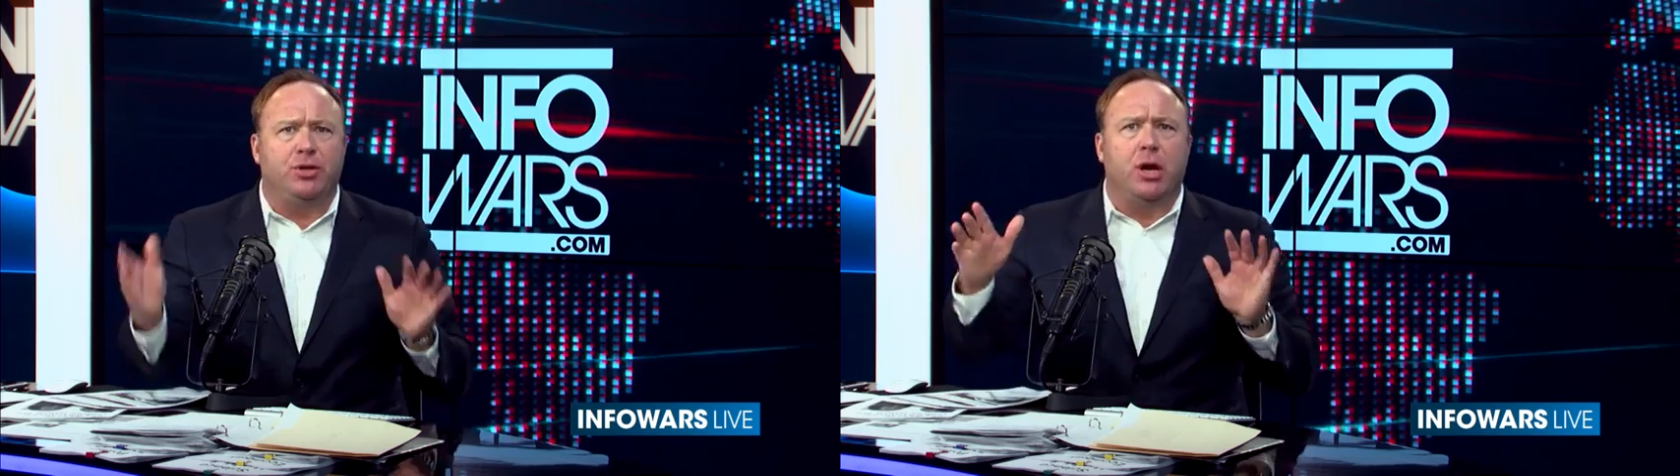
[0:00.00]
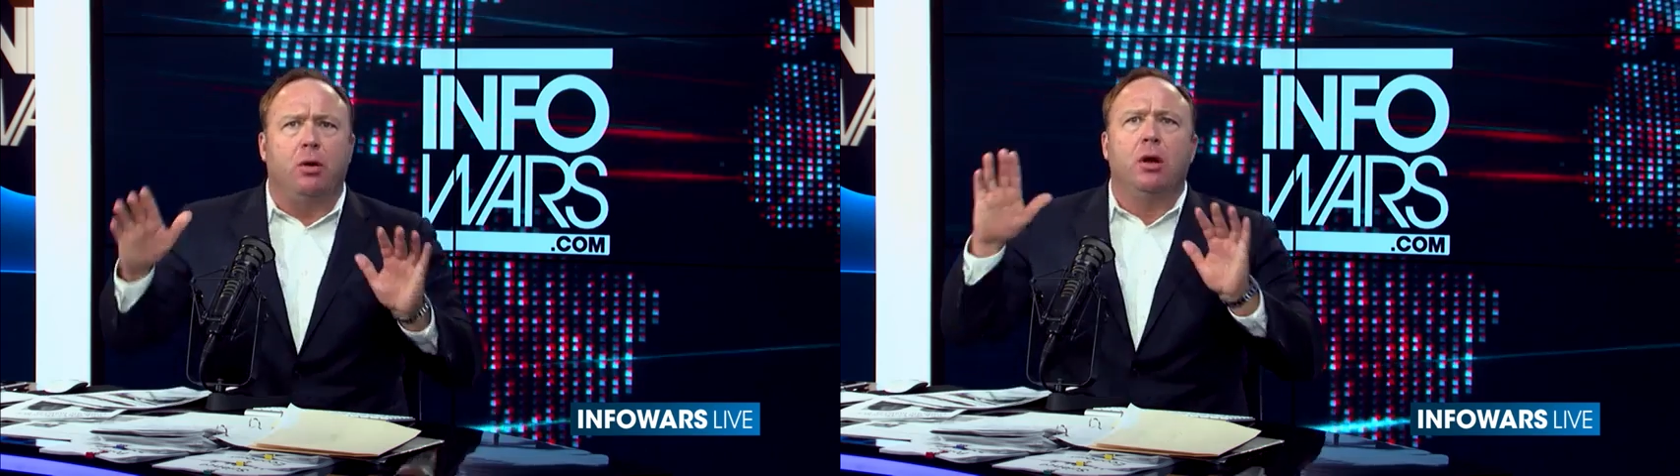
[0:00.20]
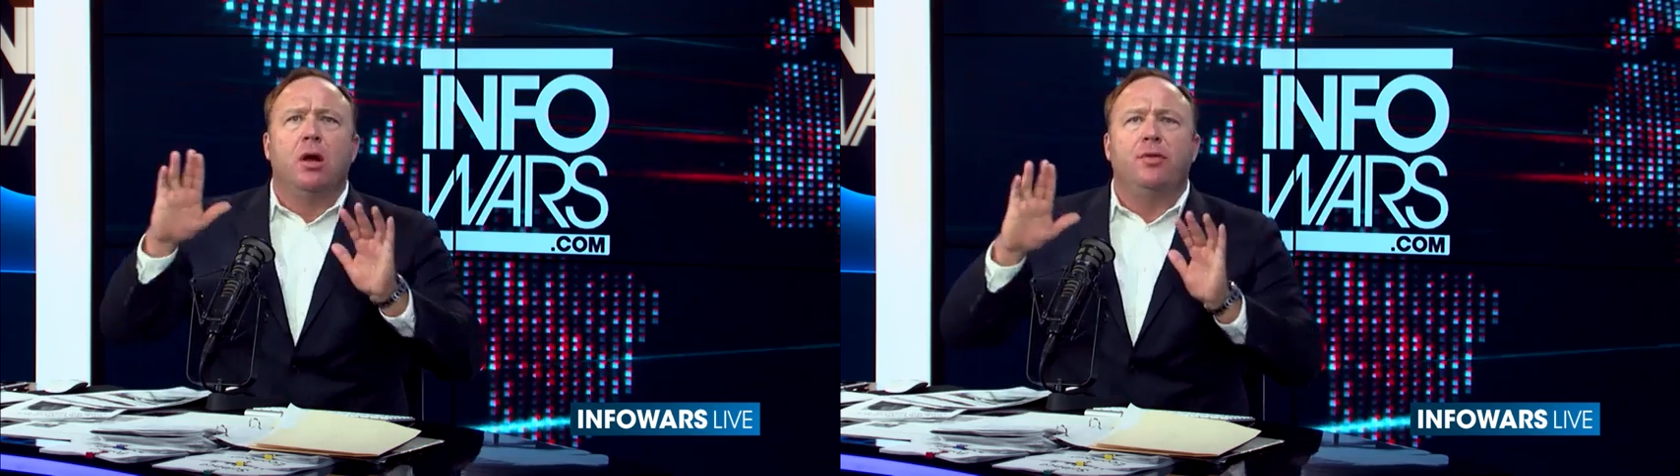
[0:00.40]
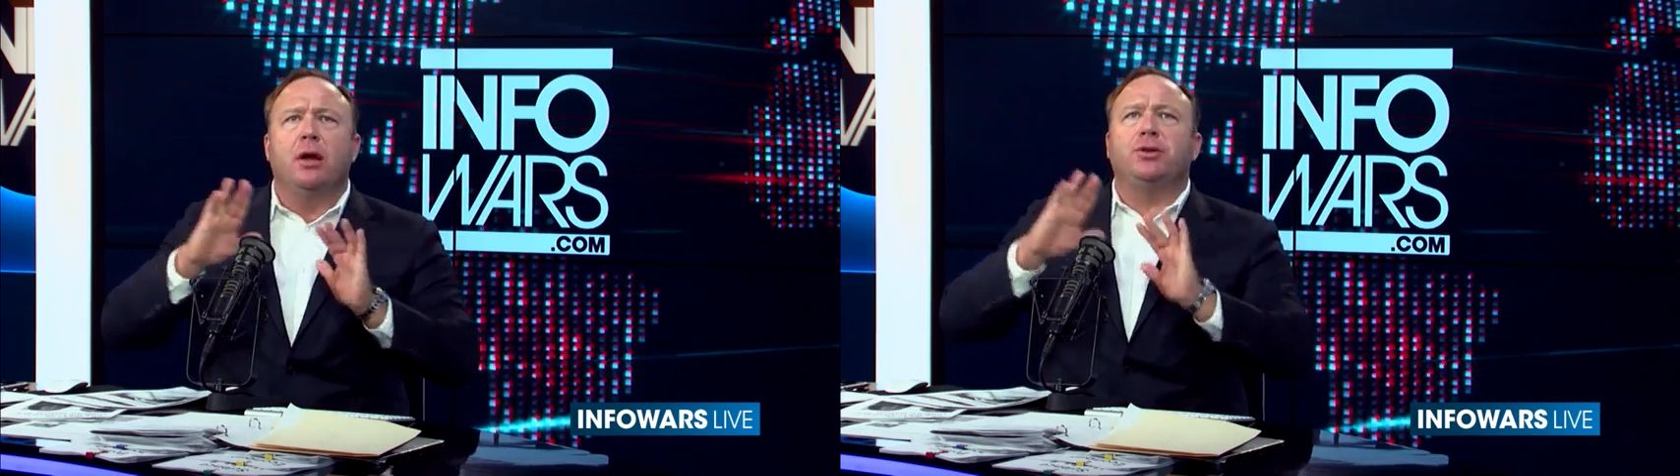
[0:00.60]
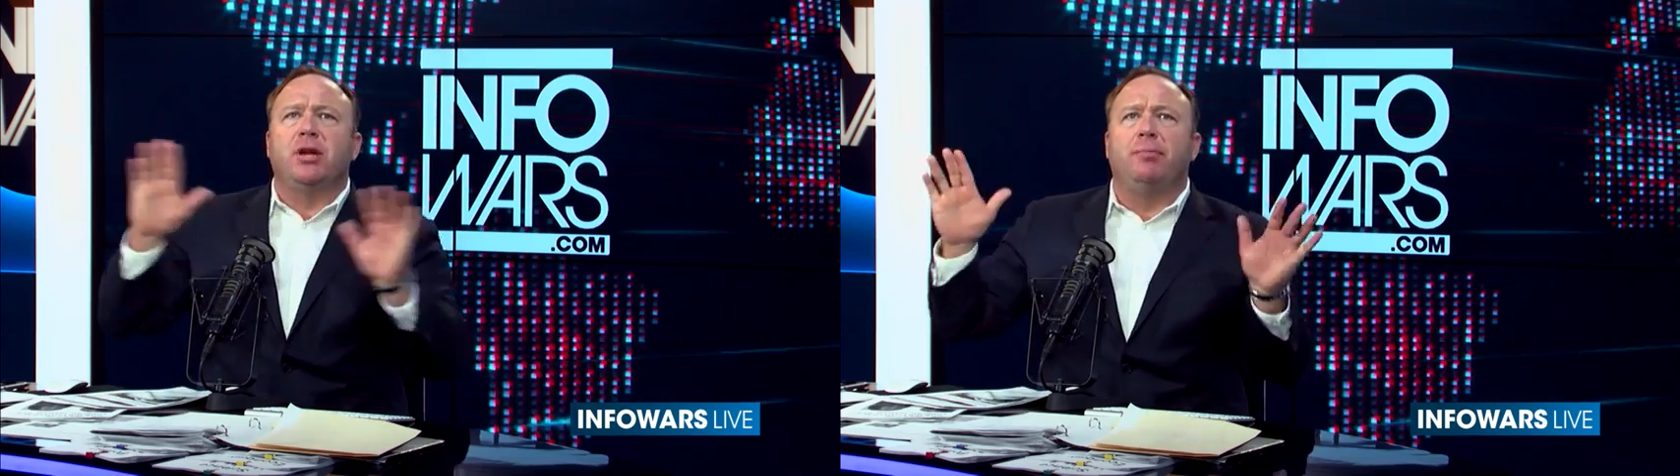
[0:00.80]
So
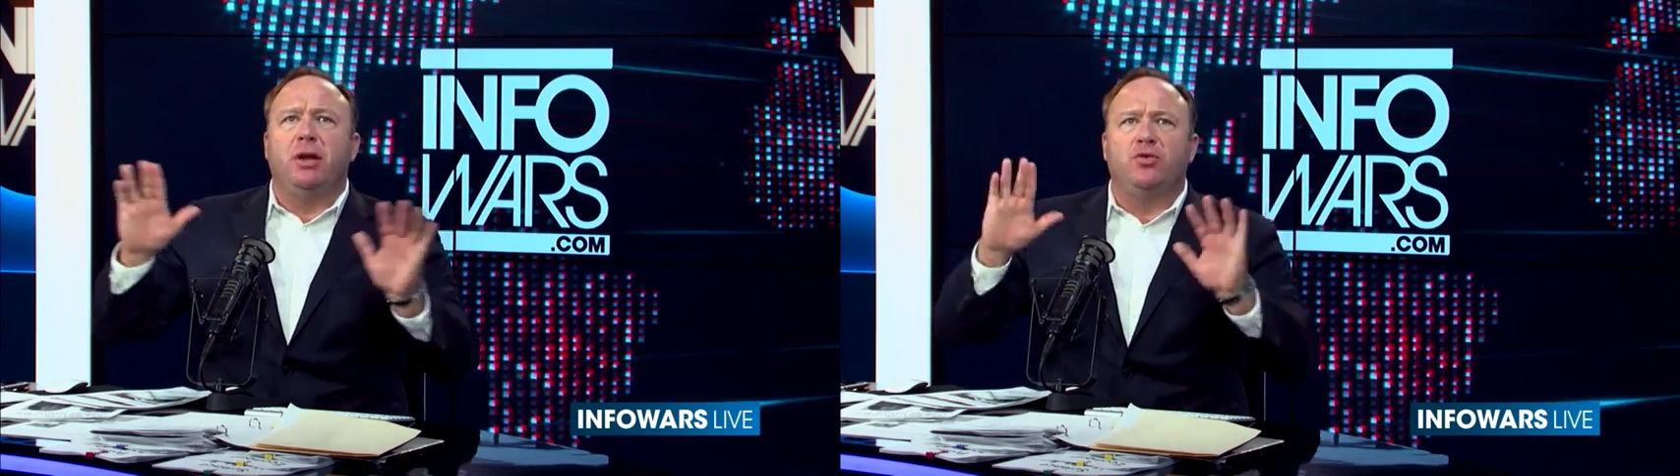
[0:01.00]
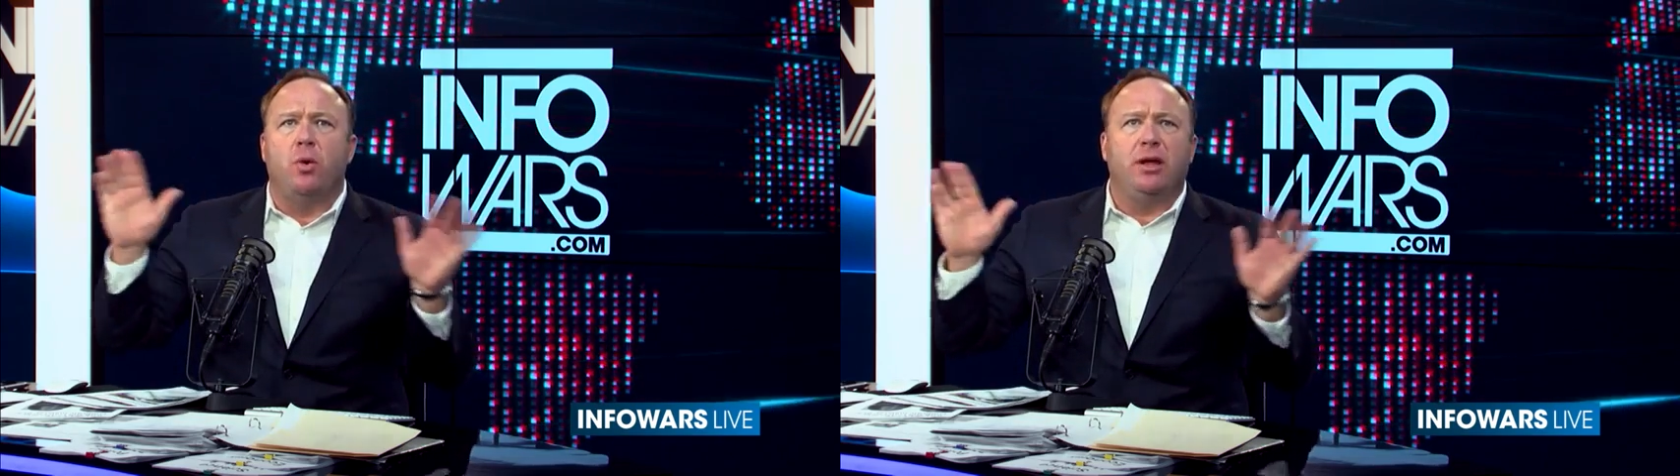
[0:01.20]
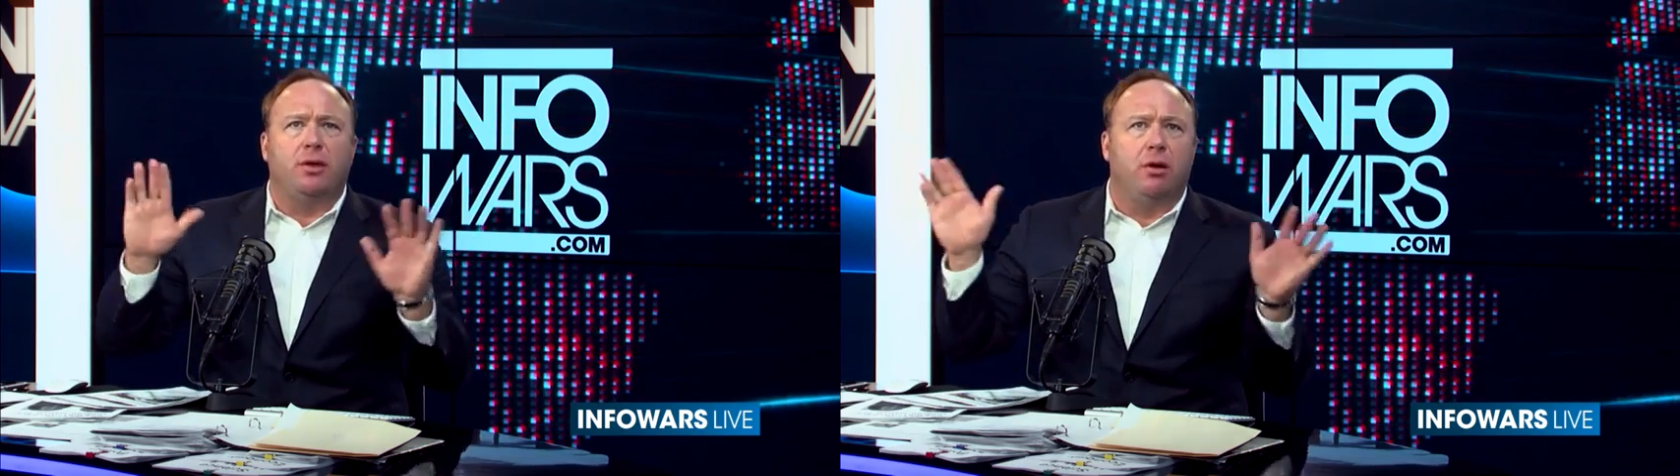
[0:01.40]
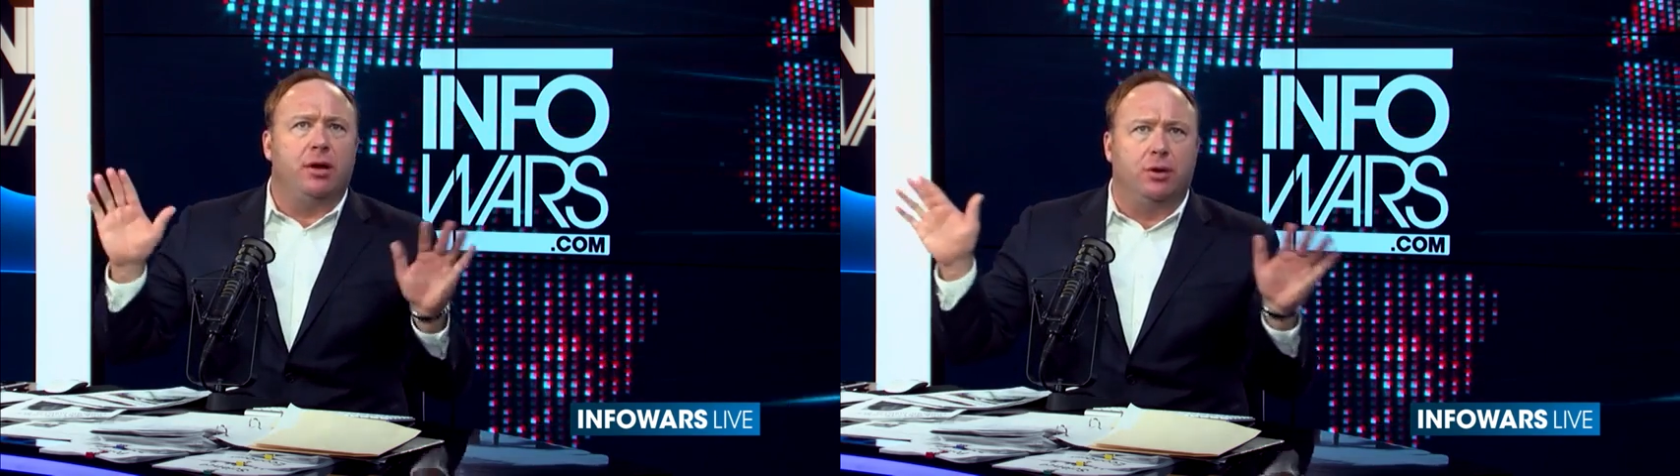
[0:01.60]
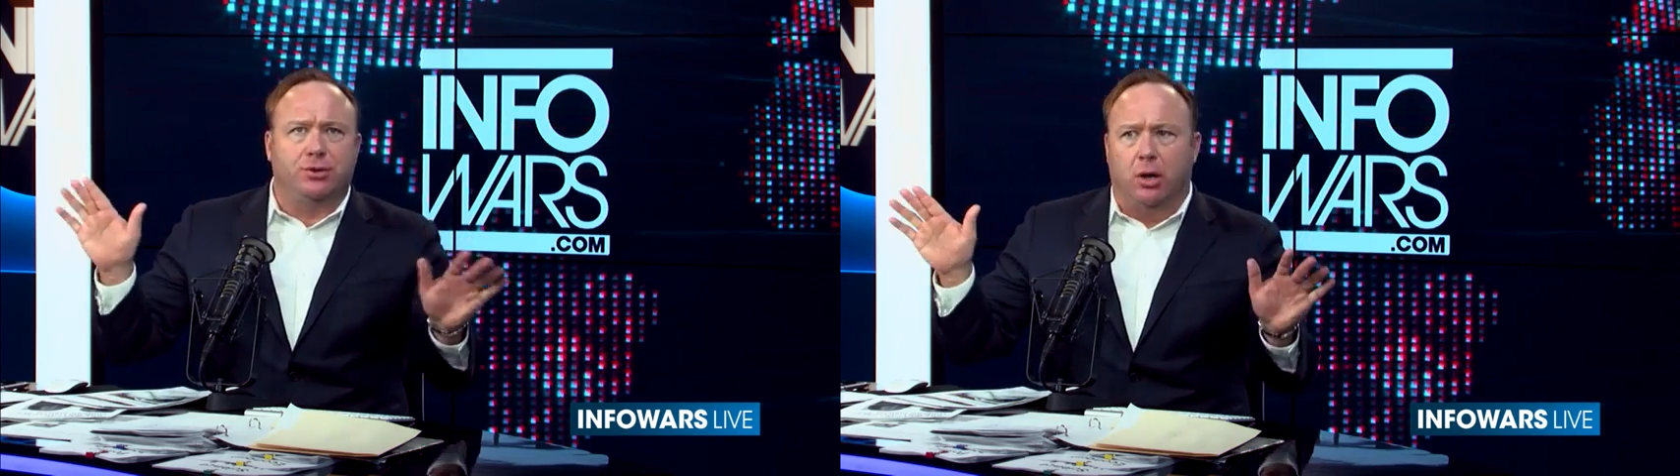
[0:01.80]
there's something 20, 30
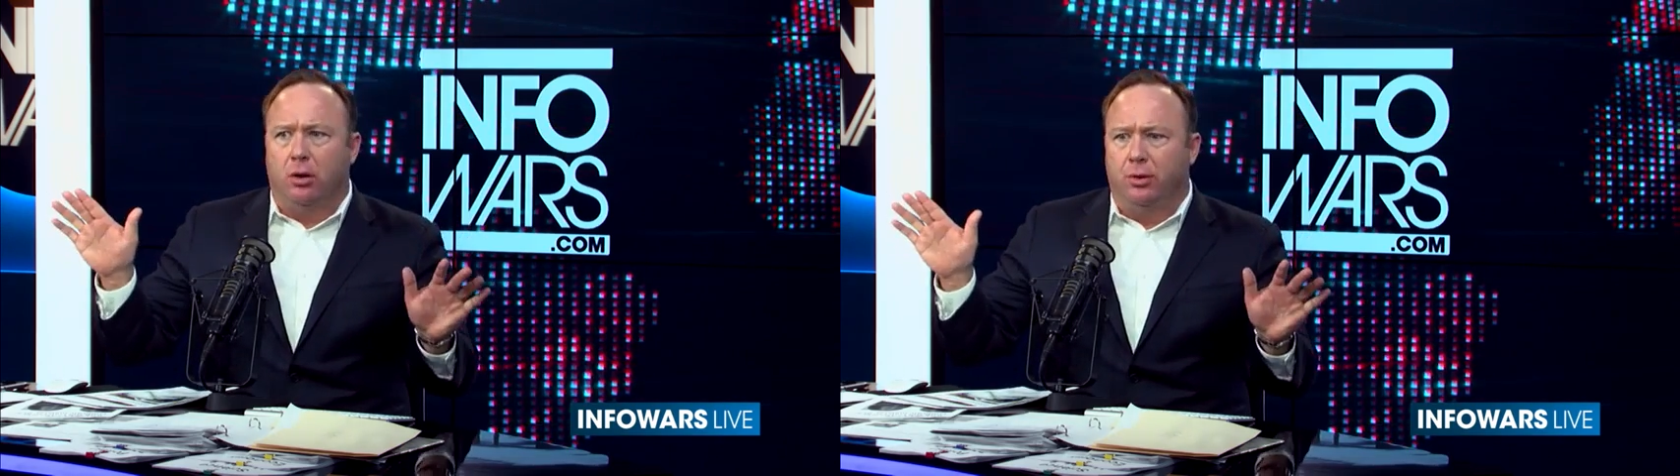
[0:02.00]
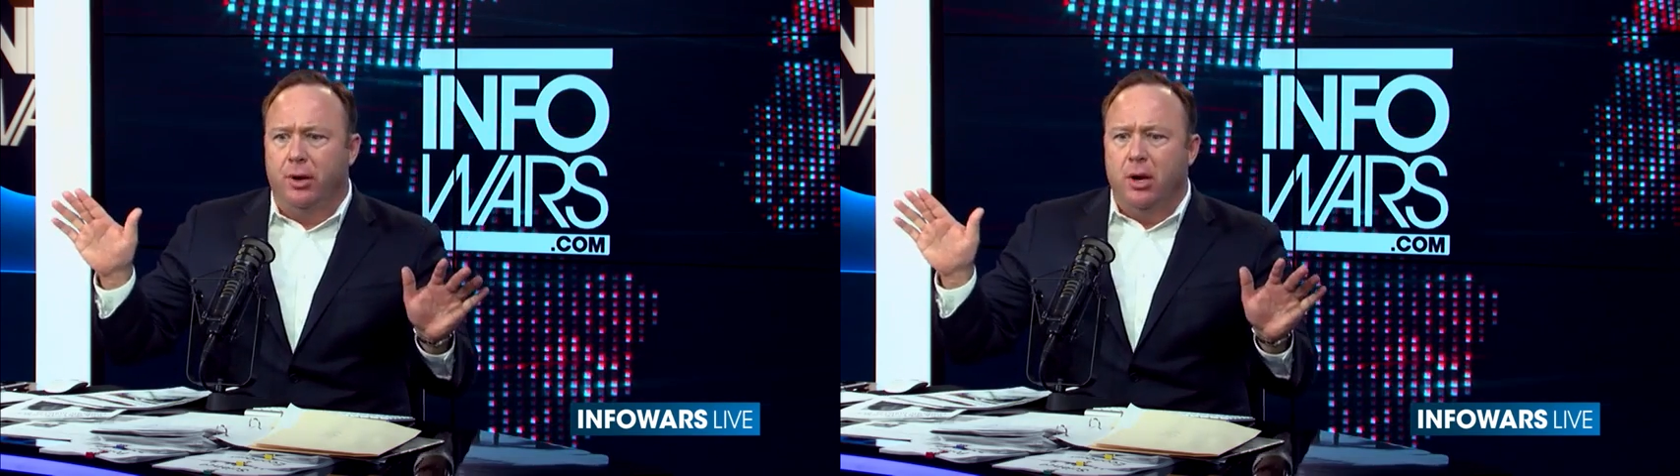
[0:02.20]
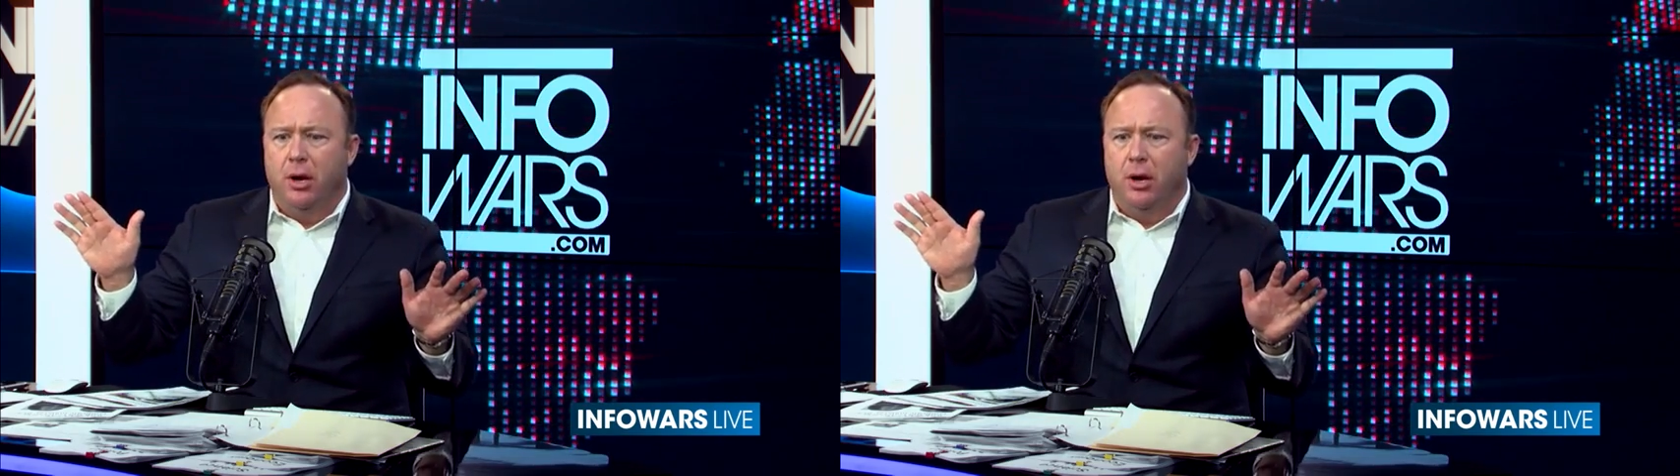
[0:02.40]
years old